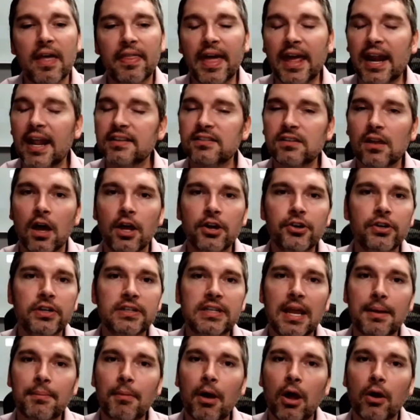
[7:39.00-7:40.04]
That has a
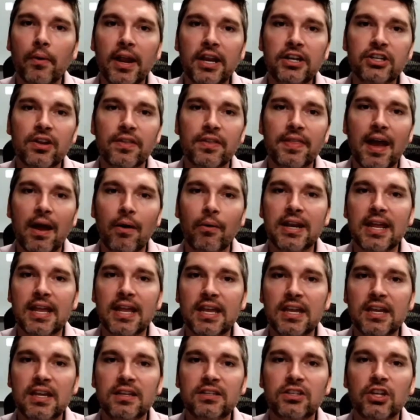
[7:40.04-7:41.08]
110-mile range, and that one
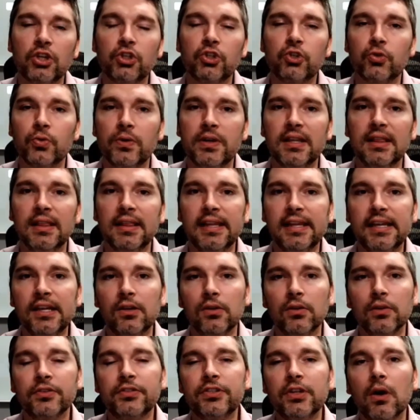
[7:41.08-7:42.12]
is street
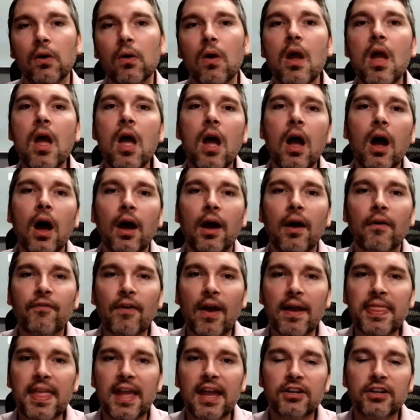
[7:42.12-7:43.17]
legal. So I
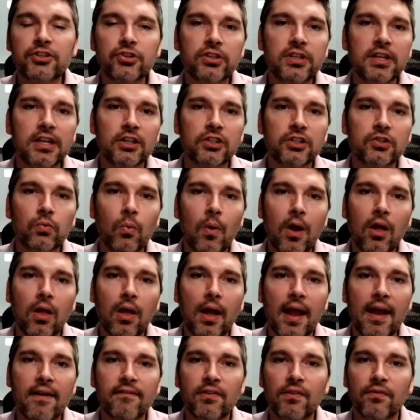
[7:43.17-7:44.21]
find that interesting as well.
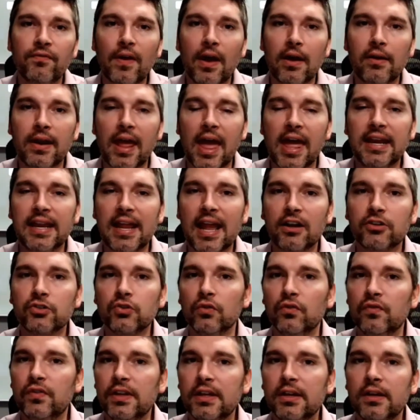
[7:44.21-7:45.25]
I haven't found any
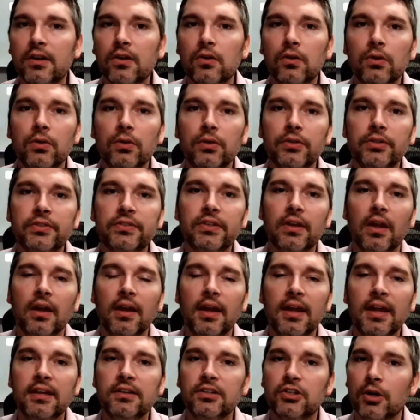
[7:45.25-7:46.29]
actual vehicles
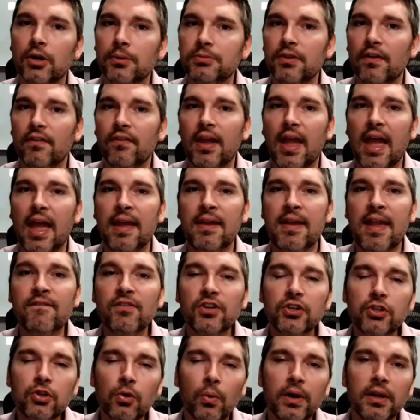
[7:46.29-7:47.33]
in terms of
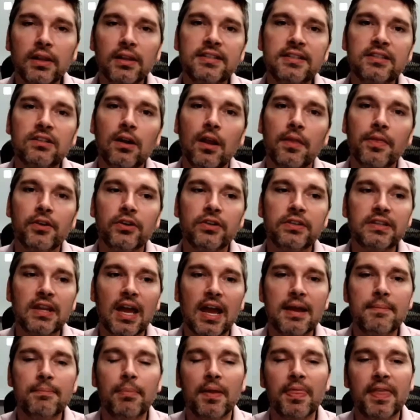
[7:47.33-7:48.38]
inventory listed on their
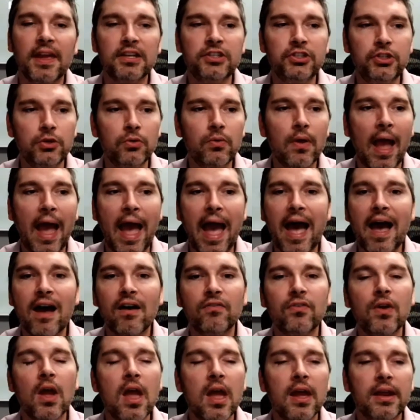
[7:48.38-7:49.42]
site, but they do
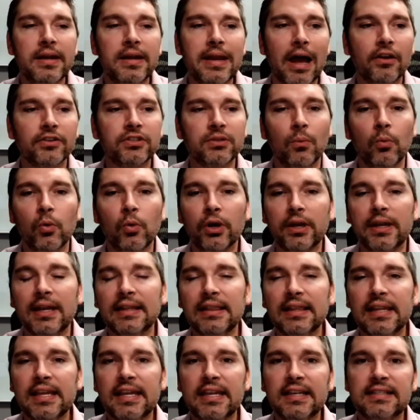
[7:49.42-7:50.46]
have now some
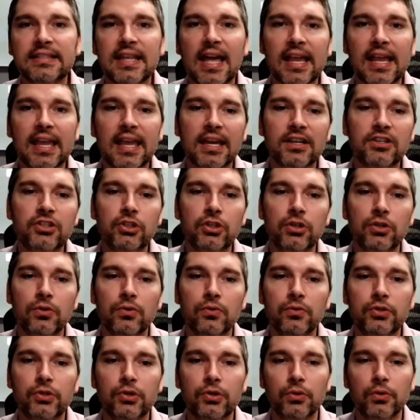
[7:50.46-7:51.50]
working links that get
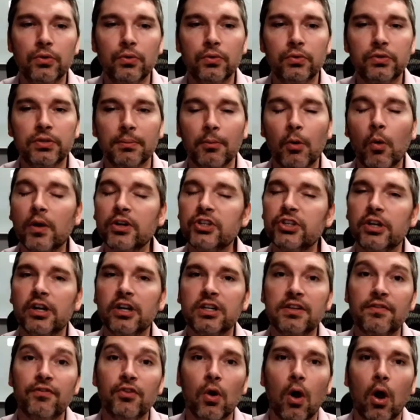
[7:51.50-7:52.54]
you to some
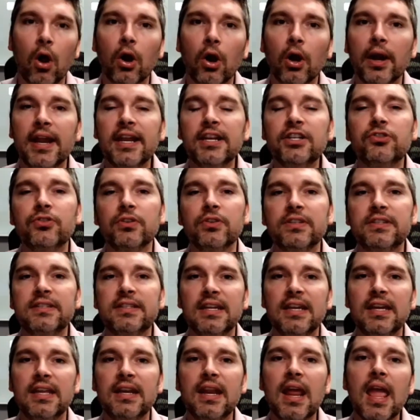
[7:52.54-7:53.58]
questionnaires if you are
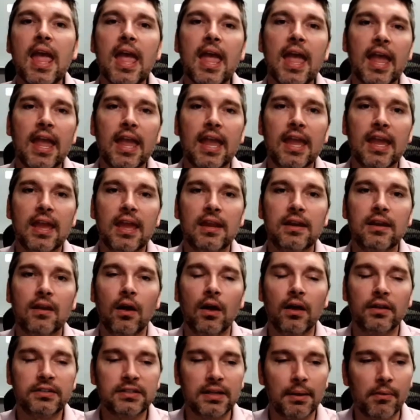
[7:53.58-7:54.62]
interested in
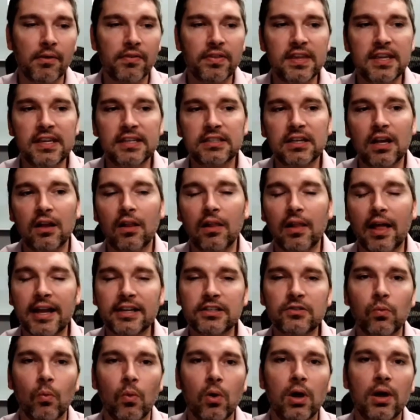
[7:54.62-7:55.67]
some of these
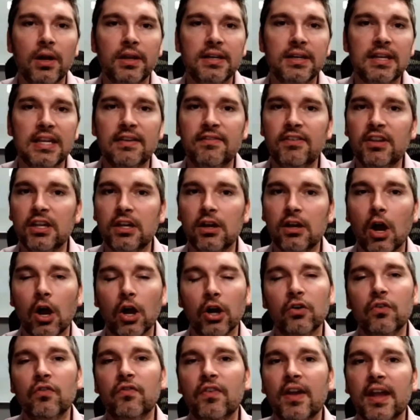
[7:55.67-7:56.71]
Class 1 EV
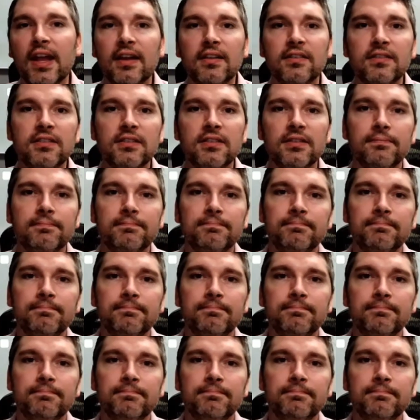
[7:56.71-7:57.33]
cargo vans.